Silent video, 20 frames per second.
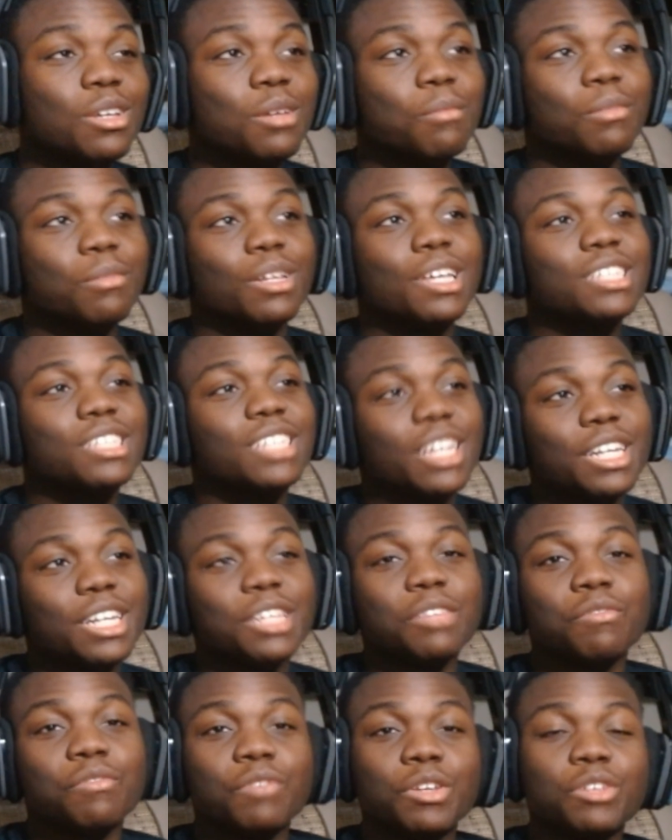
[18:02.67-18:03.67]
That's the end of the
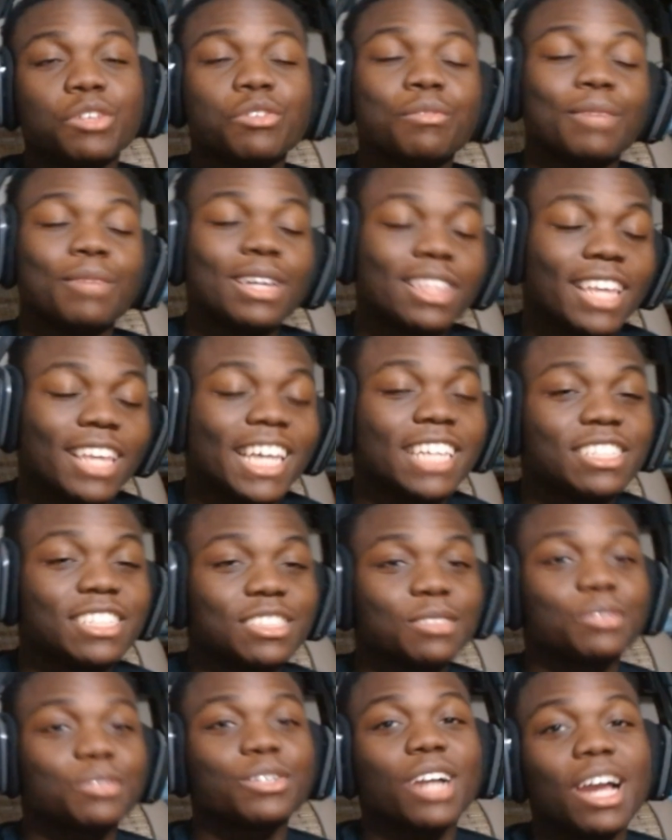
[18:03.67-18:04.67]
video, man. Like and
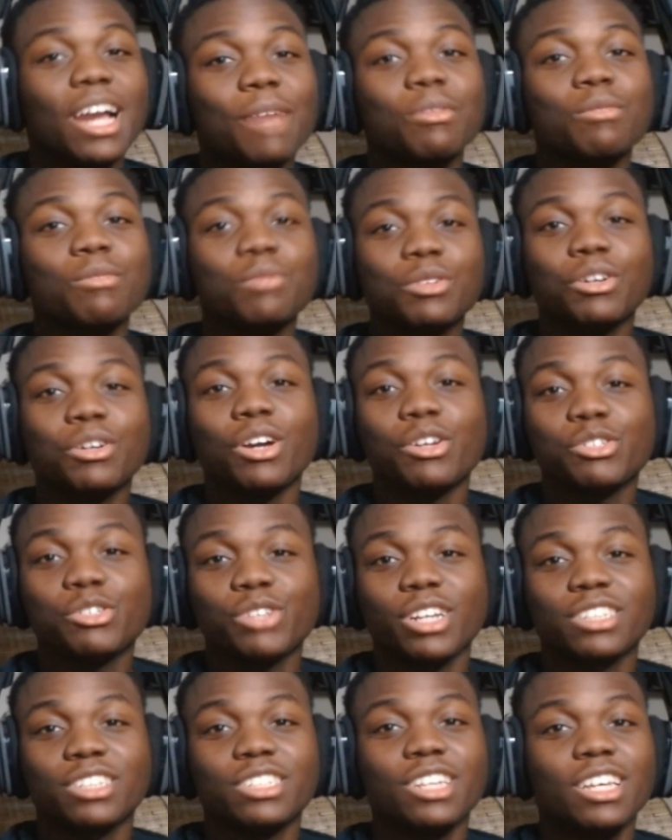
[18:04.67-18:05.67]
subscribe. Let me know how to track you
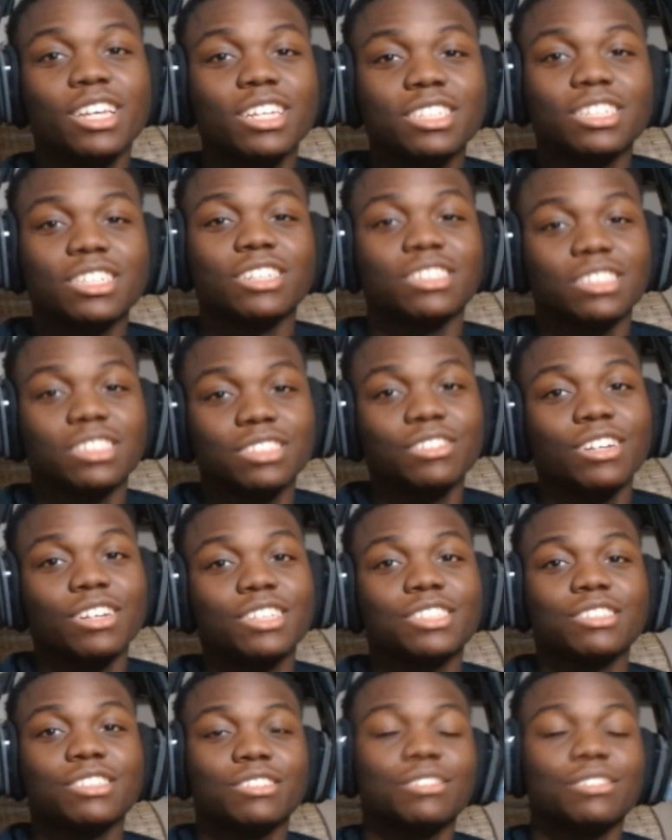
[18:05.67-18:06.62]
next. And I'll see you when I see you.